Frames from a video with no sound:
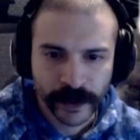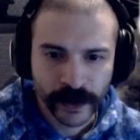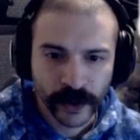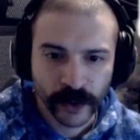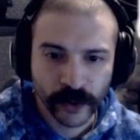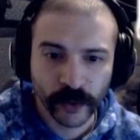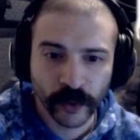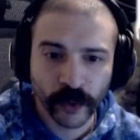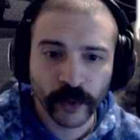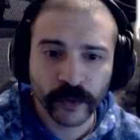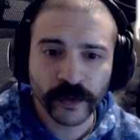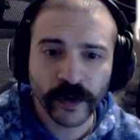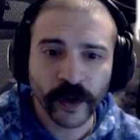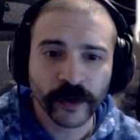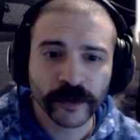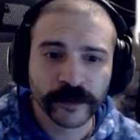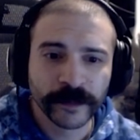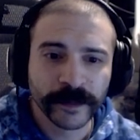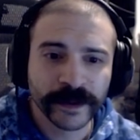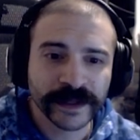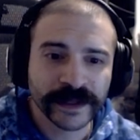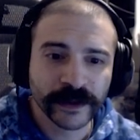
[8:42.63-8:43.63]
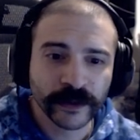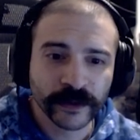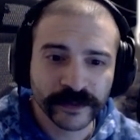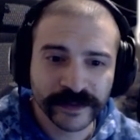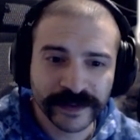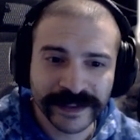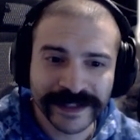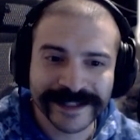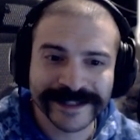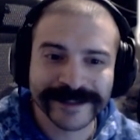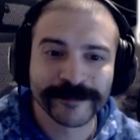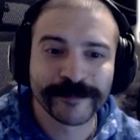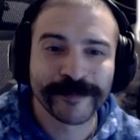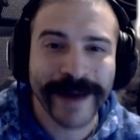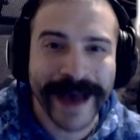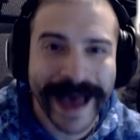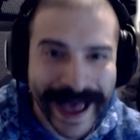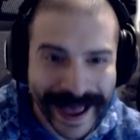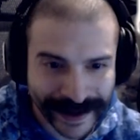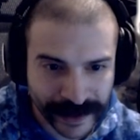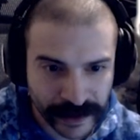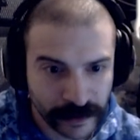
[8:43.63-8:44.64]
Her old ultimate guillotine is
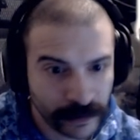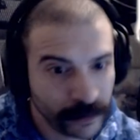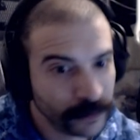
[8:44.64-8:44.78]
back.